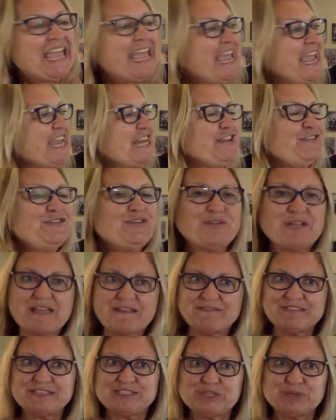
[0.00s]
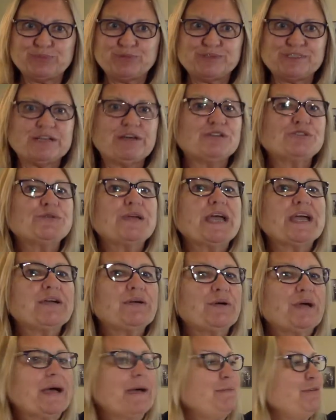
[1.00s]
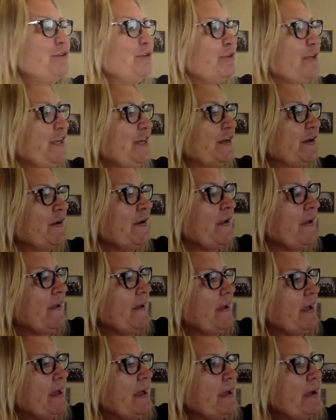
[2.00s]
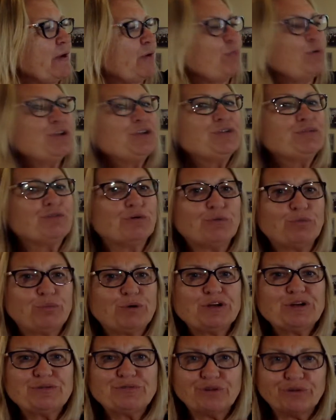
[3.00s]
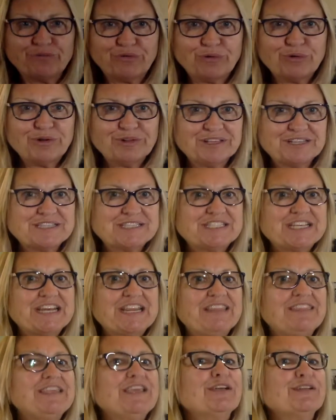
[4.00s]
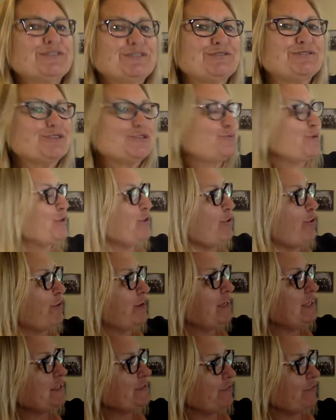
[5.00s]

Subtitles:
And if you have the super soundtrack, you'll hear our wonderful, wonderful vocalist, Jenny Thiel, do those recordings